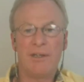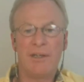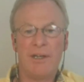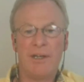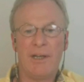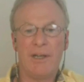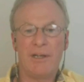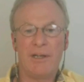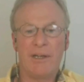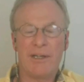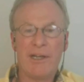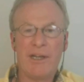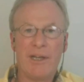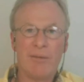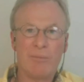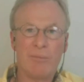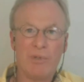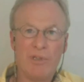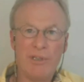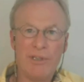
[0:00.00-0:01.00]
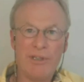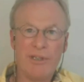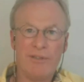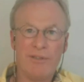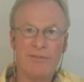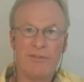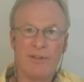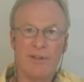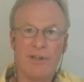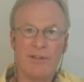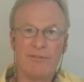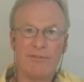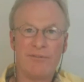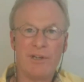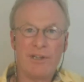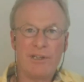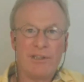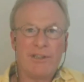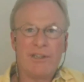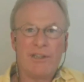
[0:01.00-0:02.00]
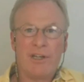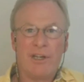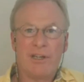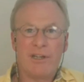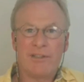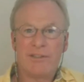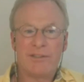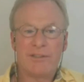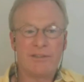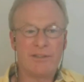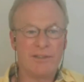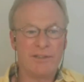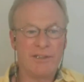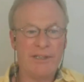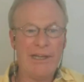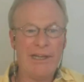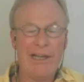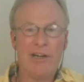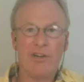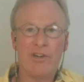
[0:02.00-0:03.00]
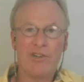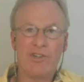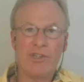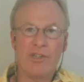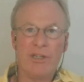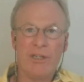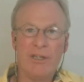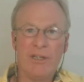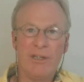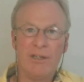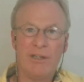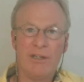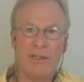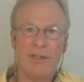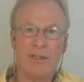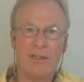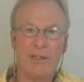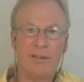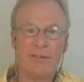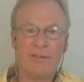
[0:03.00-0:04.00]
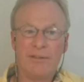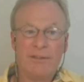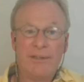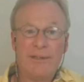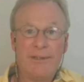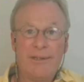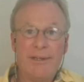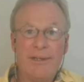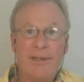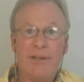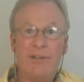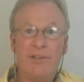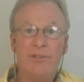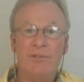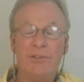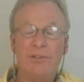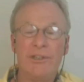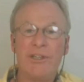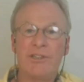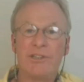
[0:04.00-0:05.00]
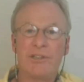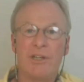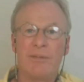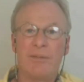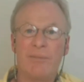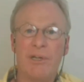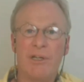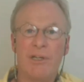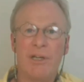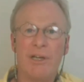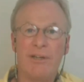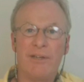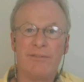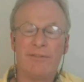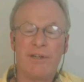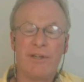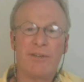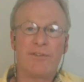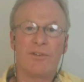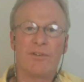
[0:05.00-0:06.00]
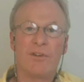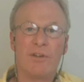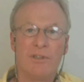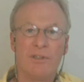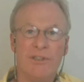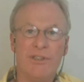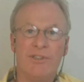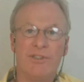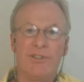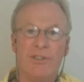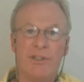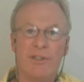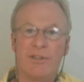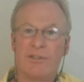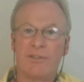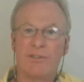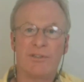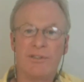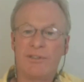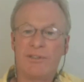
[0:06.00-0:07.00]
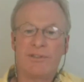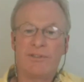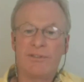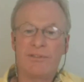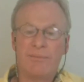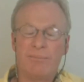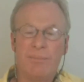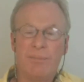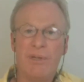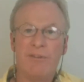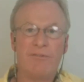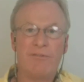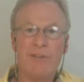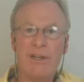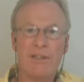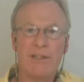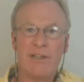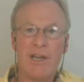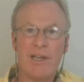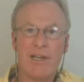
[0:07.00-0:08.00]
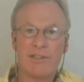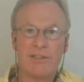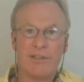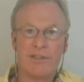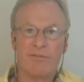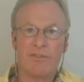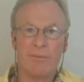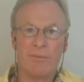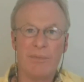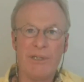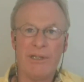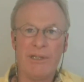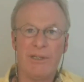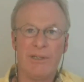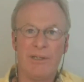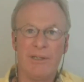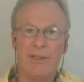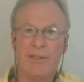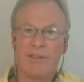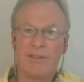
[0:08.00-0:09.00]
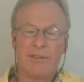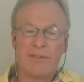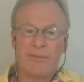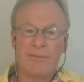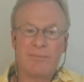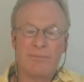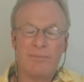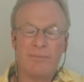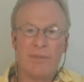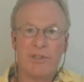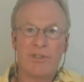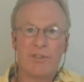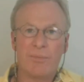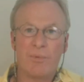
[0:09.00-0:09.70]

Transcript: And I can't believe that I finally got the energy and a, and a new lease on my life after all these years. It's been fantastic for me, and it's much